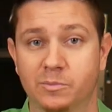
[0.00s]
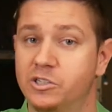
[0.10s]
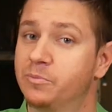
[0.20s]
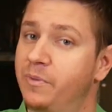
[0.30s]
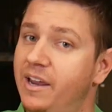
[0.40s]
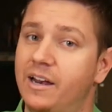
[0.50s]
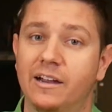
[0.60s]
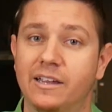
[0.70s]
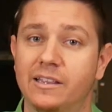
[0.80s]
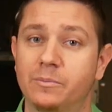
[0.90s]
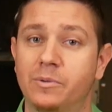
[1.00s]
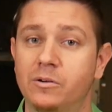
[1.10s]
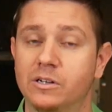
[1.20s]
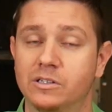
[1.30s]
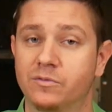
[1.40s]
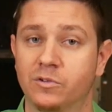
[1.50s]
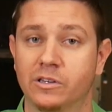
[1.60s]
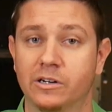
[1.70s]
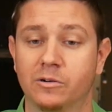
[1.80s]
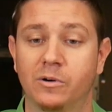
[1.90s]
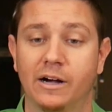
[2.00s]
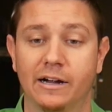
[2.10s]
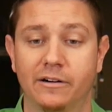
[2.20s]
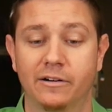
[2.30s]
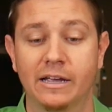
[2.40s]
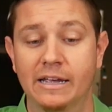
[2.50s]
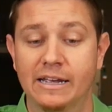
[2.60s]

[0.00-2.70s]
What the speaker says: but you may not get the bonus for a little while.